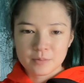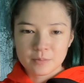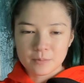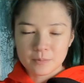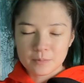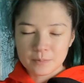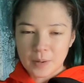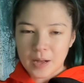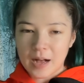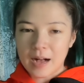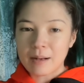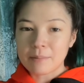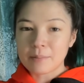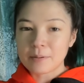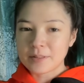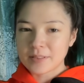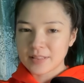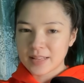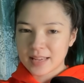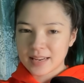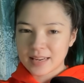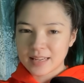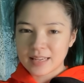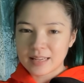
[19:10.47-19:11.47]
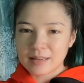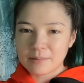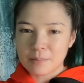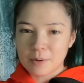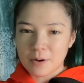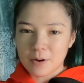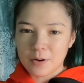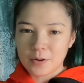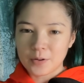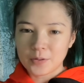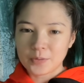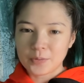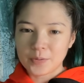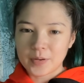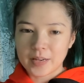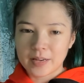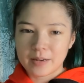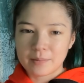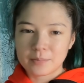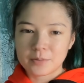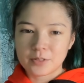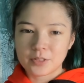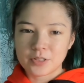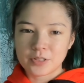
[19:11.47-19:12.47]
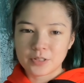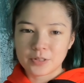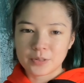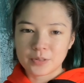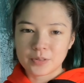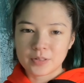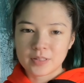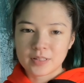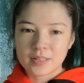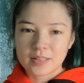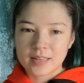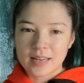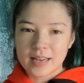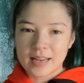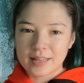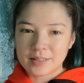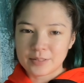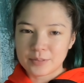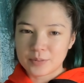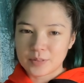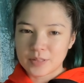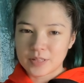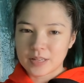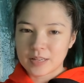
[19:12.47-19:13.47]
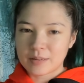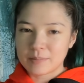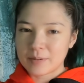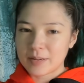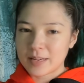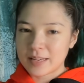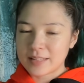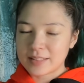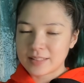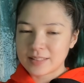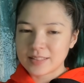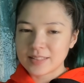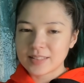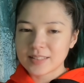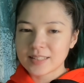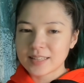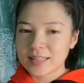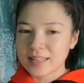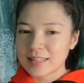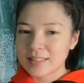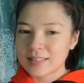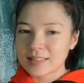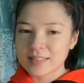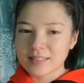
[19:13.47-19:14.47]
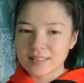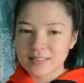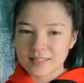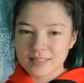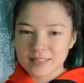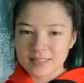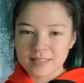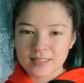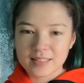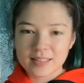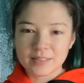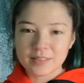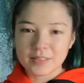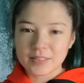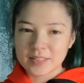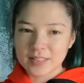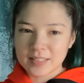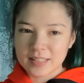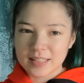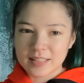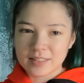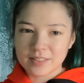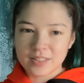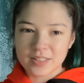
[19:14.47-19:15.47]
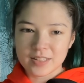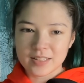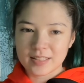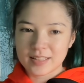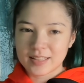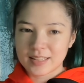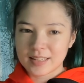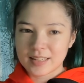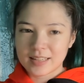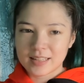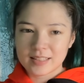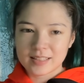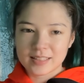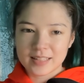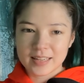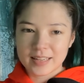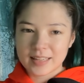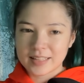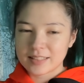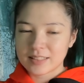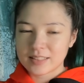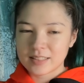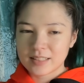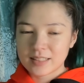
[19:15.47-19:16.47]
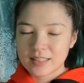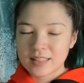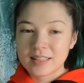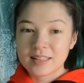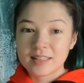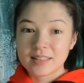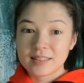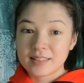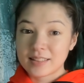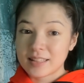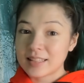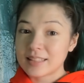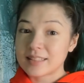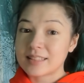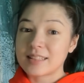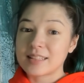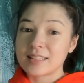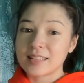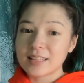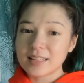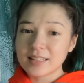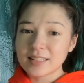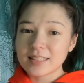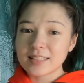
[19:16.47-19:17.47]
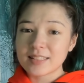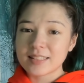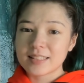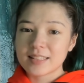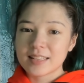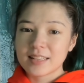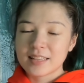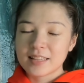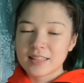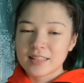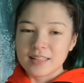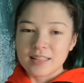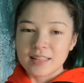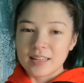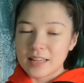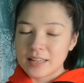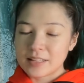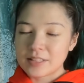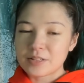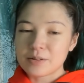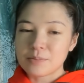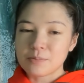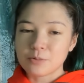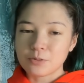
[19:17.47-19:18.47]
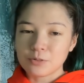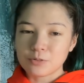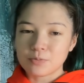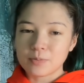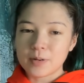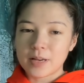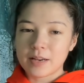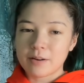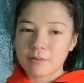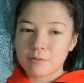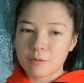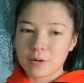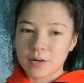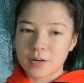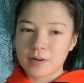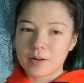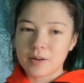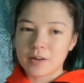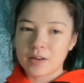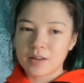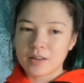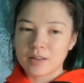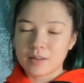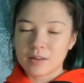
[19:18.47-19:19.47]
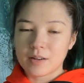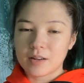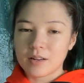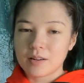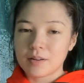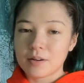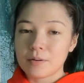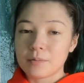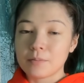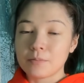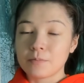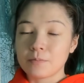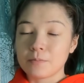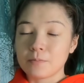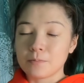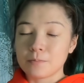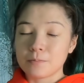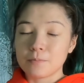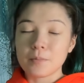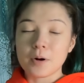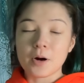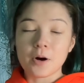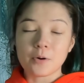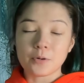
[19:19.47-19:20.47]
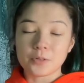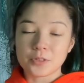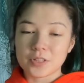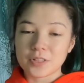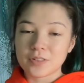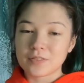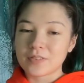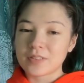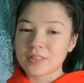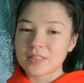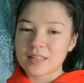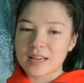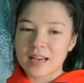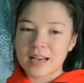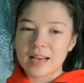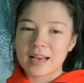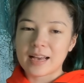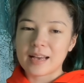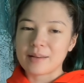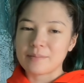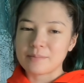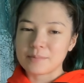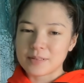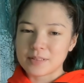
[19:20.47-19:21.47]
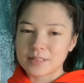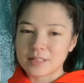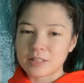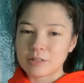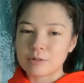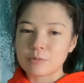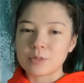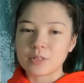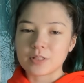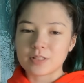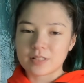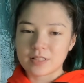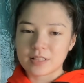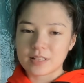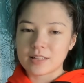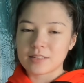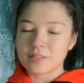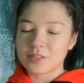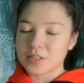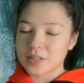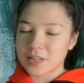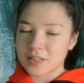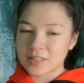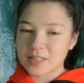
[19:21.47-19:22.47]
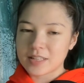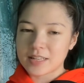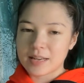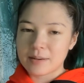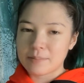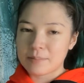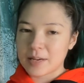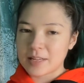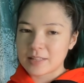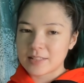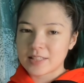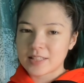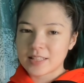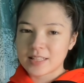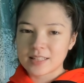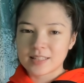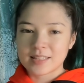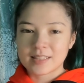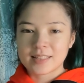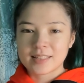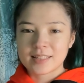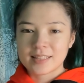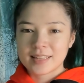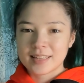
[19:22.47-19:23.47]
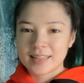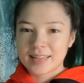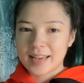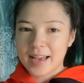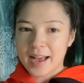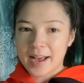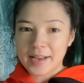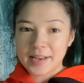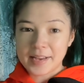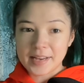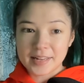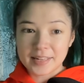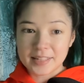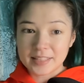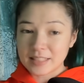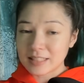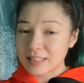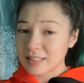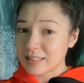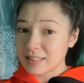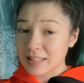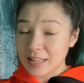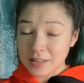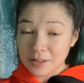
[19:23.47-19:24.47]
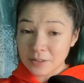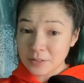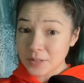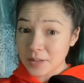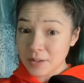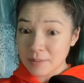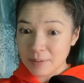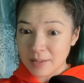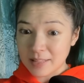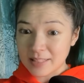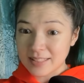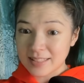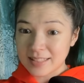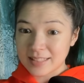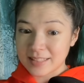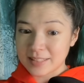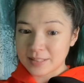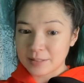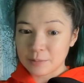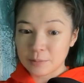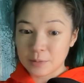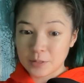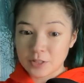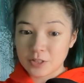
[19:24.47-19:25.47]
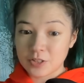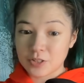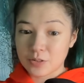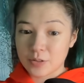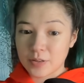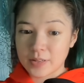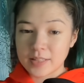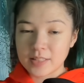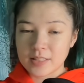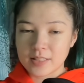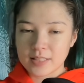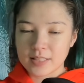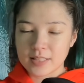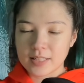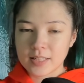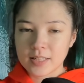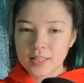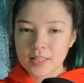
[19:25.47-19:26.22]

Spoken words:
Popping that hip all the way up too as we come. And look at this synchronization again. Like this is a movement where most of the time you would see it start to get messy. And they don't get messy here, which is crazy.